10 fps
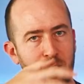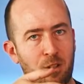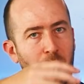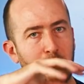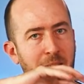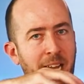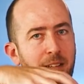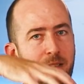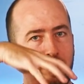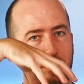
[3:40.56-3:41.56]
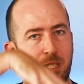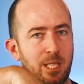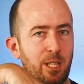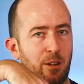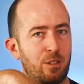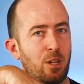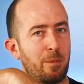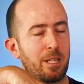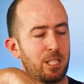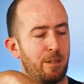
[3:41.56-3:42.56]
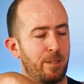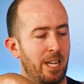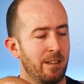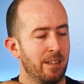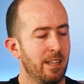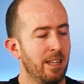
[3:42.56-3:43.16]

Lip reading: scalloped out to sit on top of the shifter.